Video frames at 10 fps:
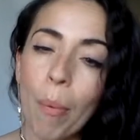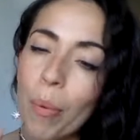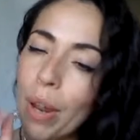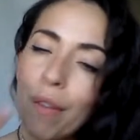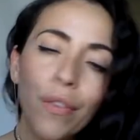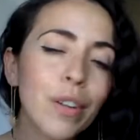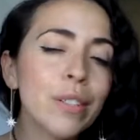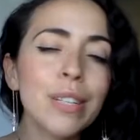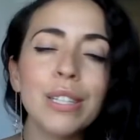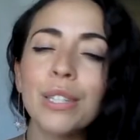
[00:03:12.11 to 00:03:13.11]
And whenever your
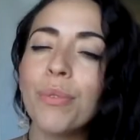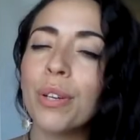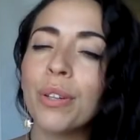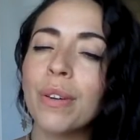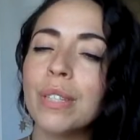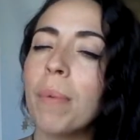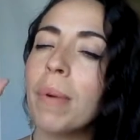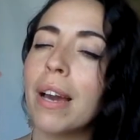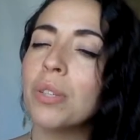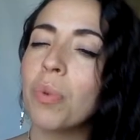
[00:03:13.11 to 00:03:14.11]
sense of worth goes up,
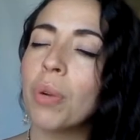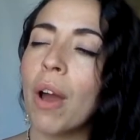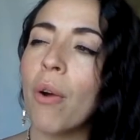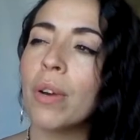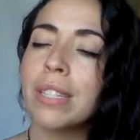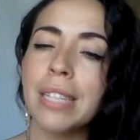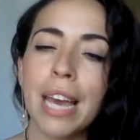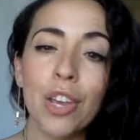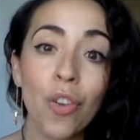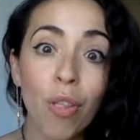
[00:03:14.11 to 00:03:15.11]
guys, what do I always
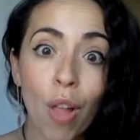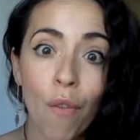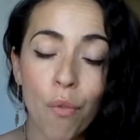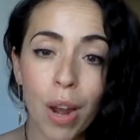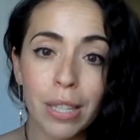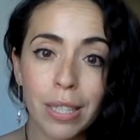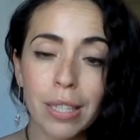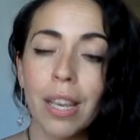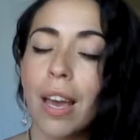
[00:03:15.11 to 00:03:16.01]
say? Your love rises.